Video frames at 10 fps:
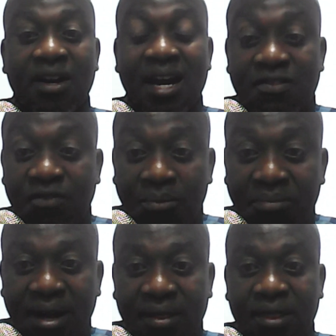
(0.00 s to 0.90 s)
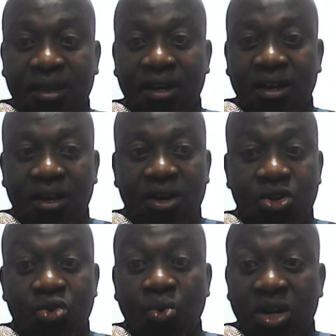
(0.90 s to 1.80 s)
Right from birth,
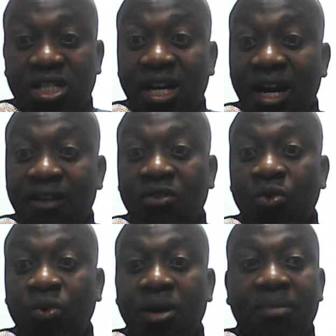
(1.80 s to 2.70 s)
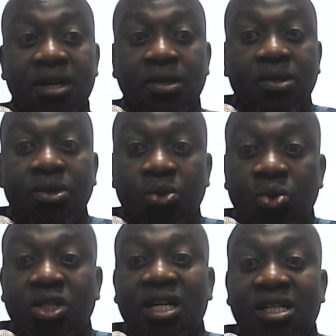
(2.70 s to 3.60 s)
you reach a level whereby you
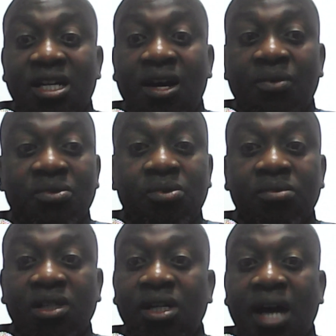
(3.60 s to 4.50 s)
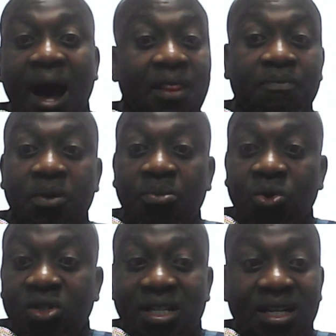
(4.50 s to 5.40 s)
start now, other people
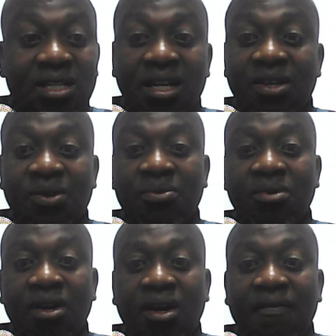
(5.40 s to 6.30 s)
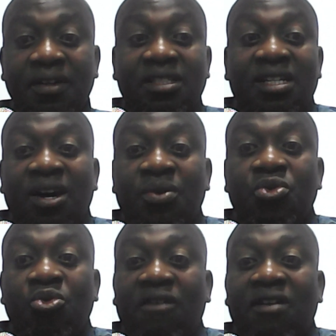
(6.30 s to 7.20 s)
will start telling you that now
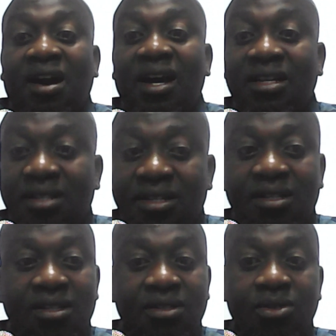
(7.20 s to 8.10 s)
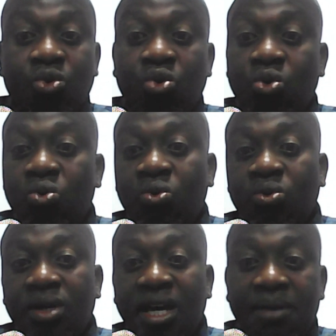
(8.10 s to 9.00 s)
you have a right to do
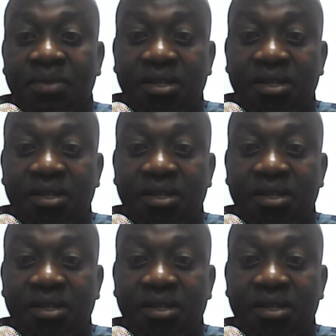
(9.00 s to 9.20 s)
A, B,